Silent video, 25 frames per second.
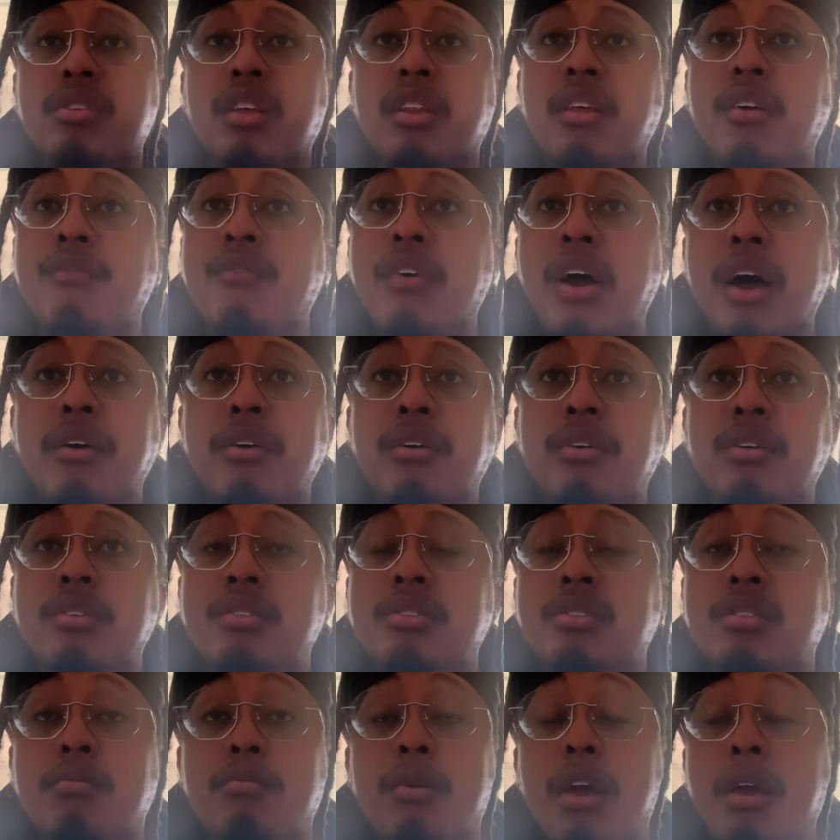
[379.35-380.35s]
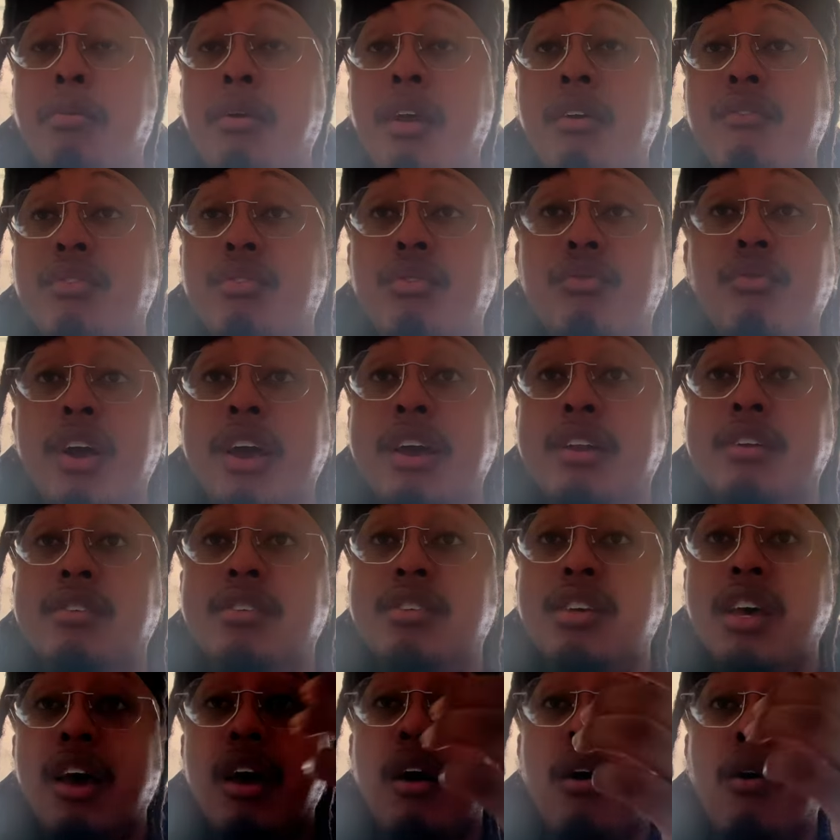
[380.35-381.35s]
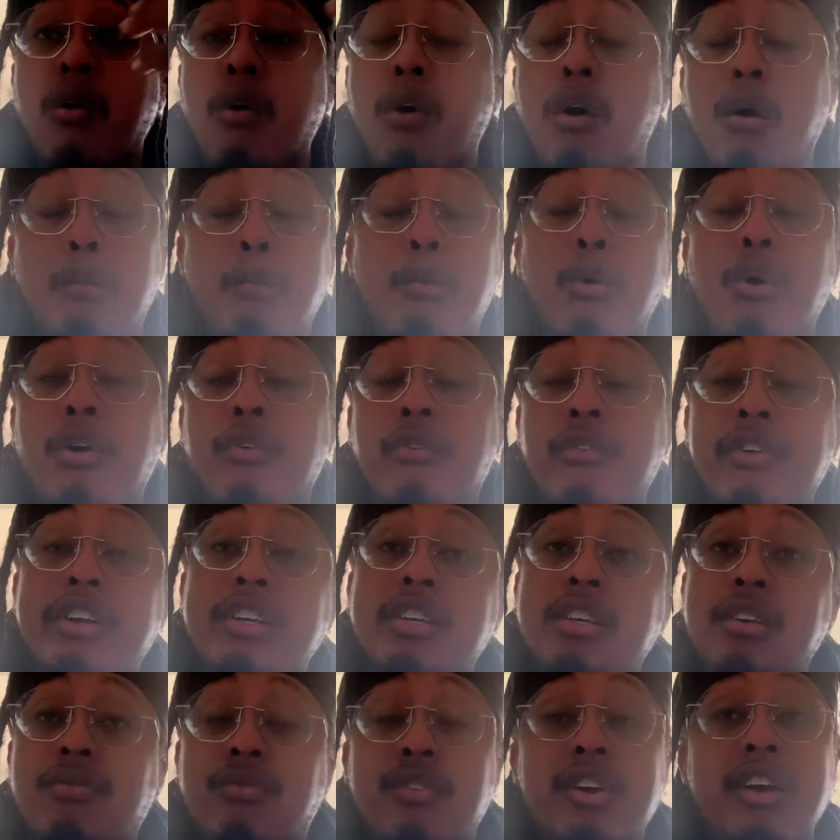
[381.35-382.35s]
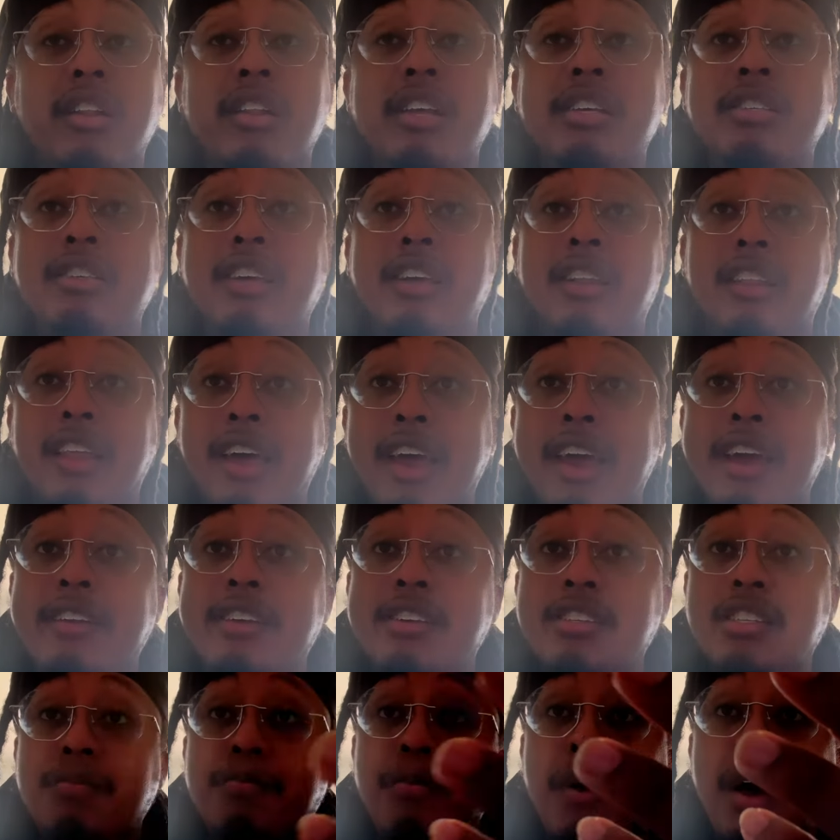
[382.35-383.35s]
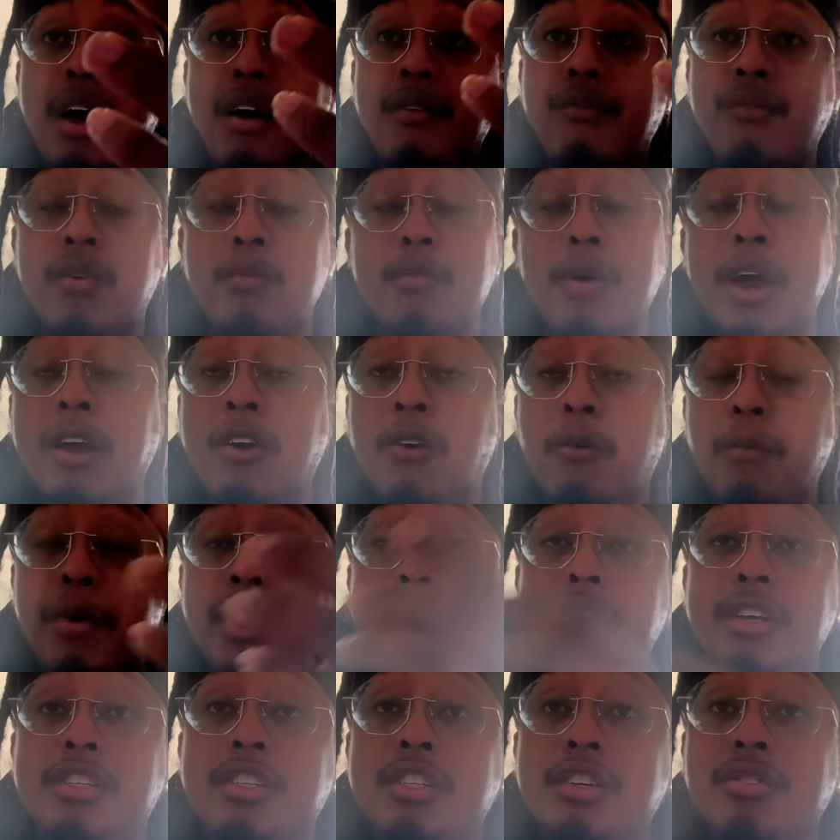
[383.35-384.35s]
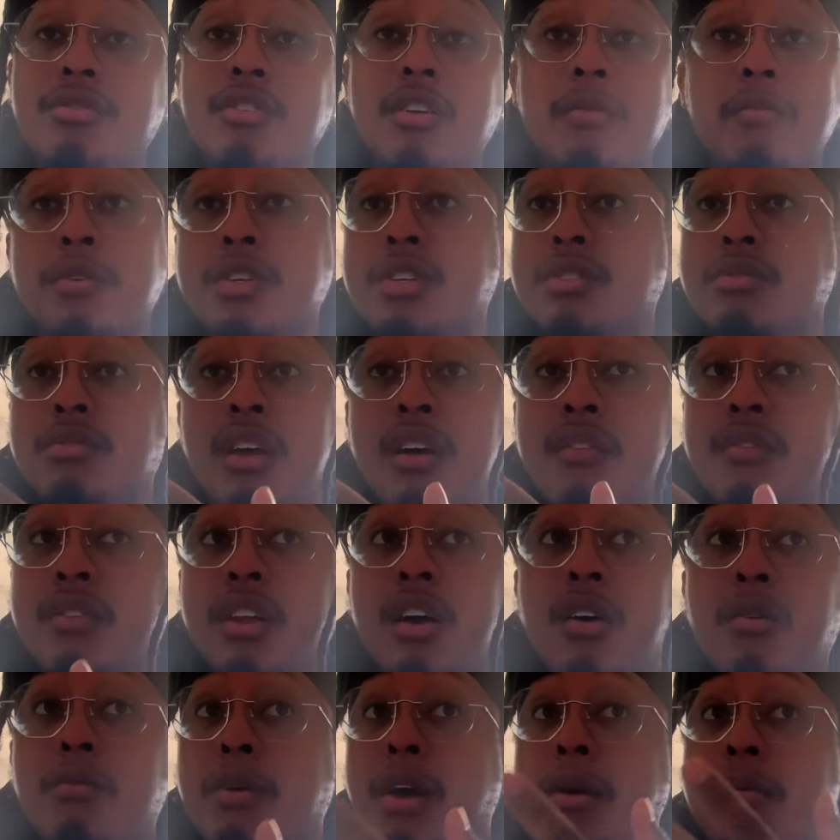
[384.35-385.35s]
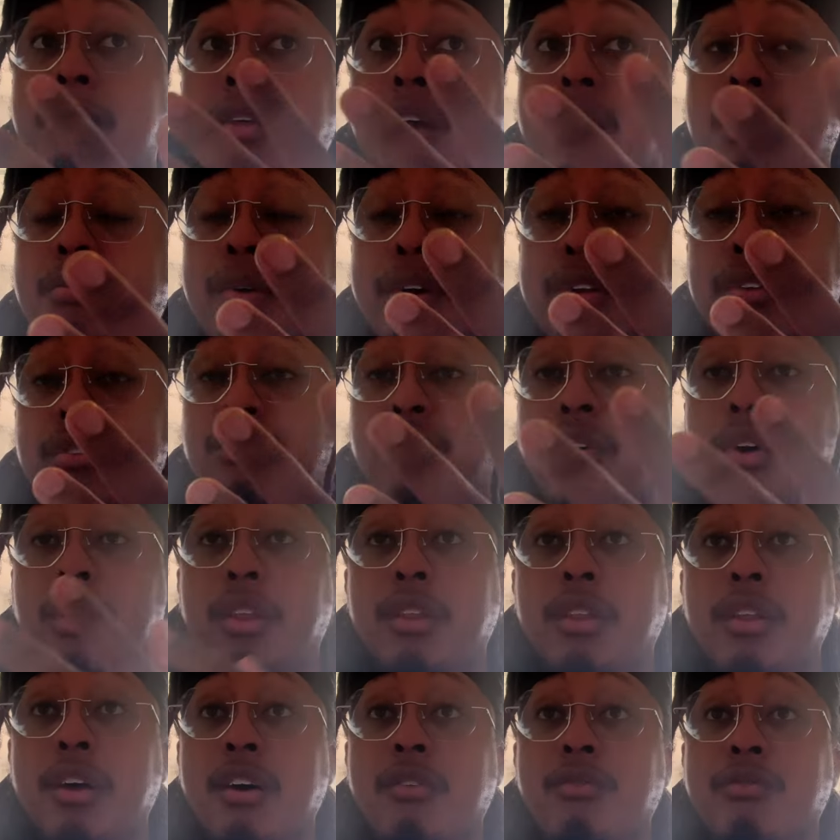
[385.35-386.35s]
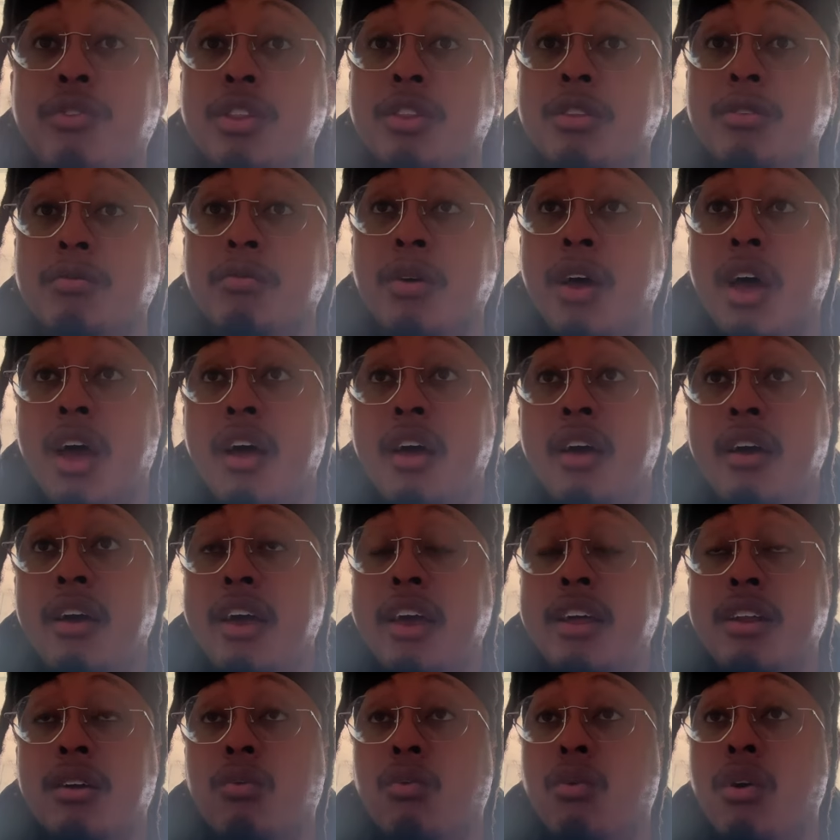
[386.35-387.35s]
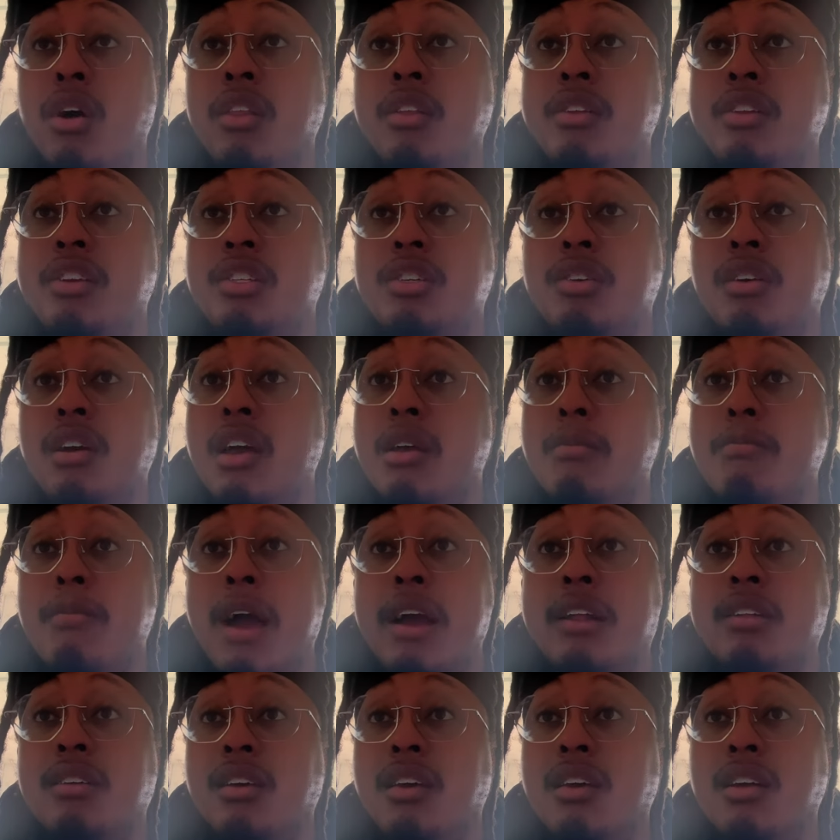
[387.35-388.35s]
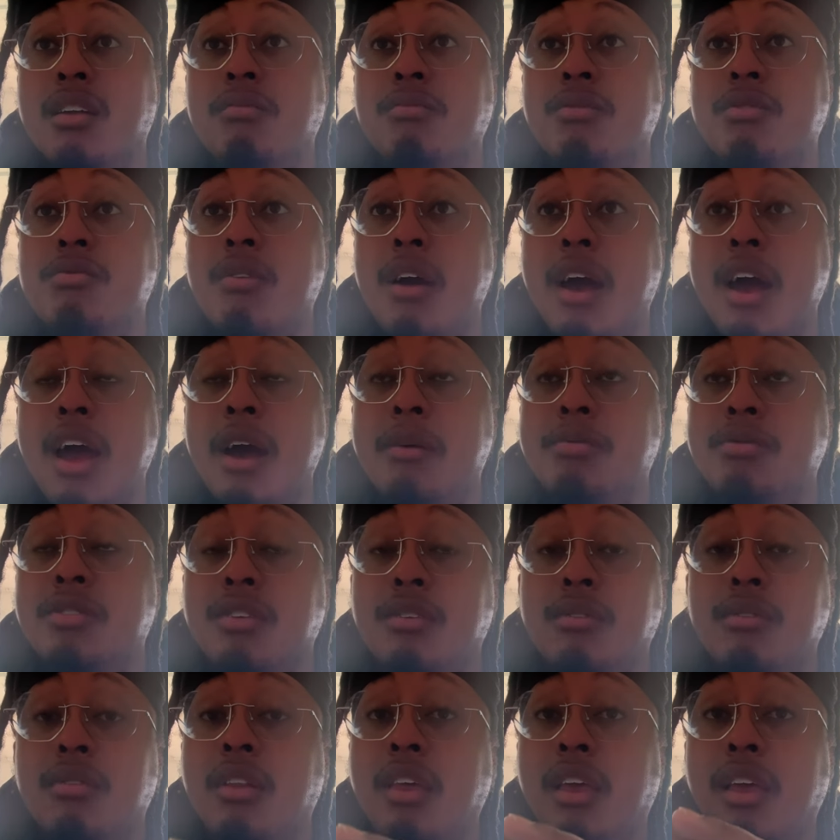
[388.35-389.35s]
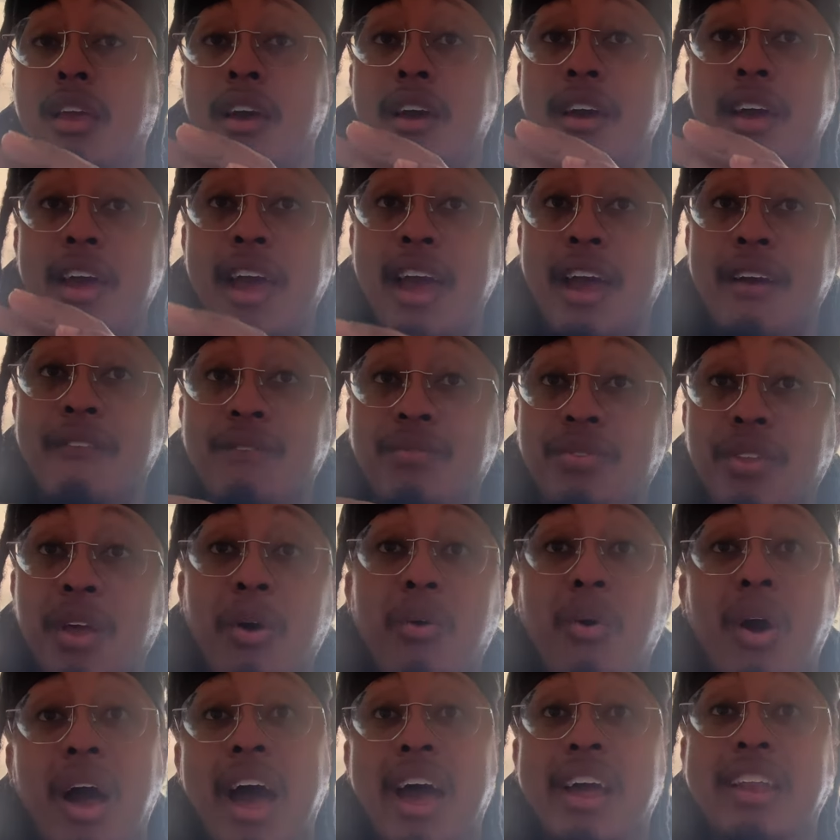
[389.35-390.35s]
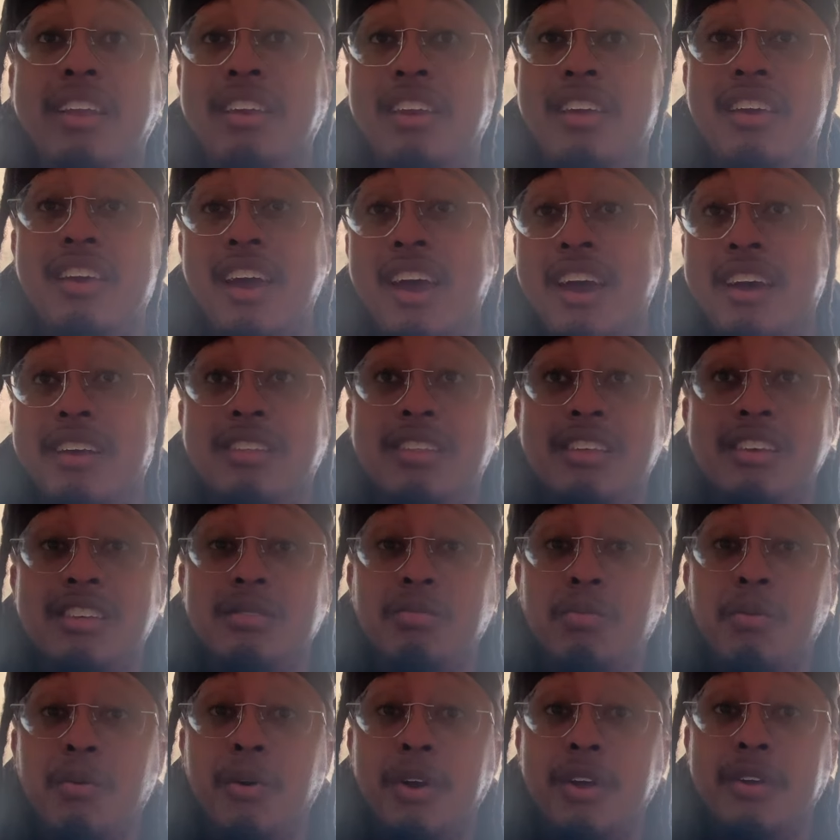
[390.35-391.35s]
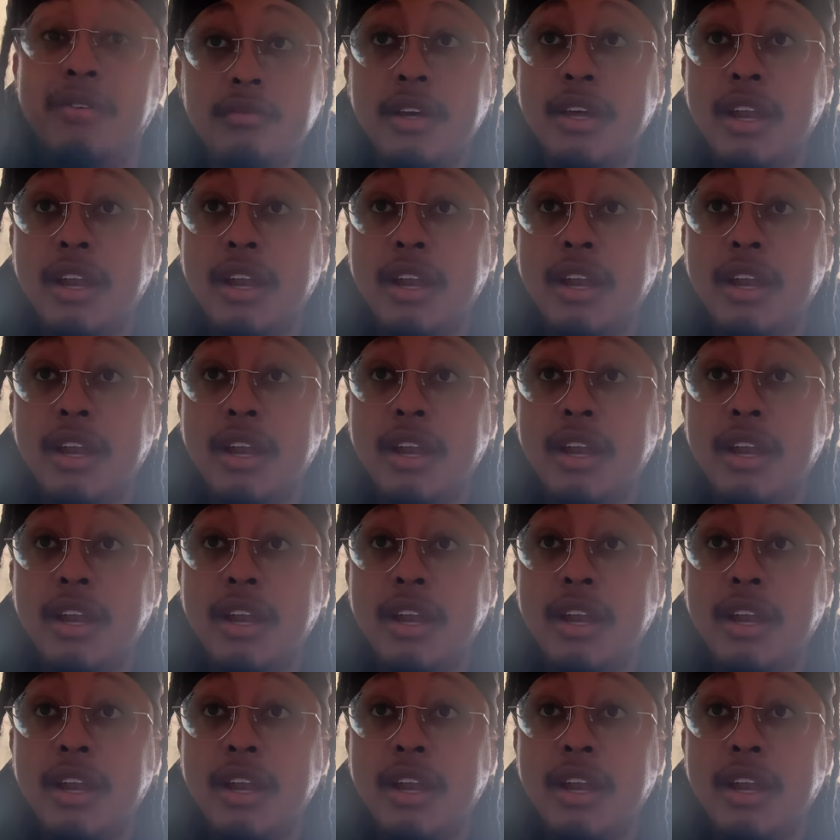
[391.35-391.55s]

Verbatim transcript: or the Falcons or maybe even the Raiders are a more realistic landing spot for Michael Penix Jr., but you never know. Maybe the Commanders fall in love with him and are willing to trade back to get him. You absolutely have no idea at this point.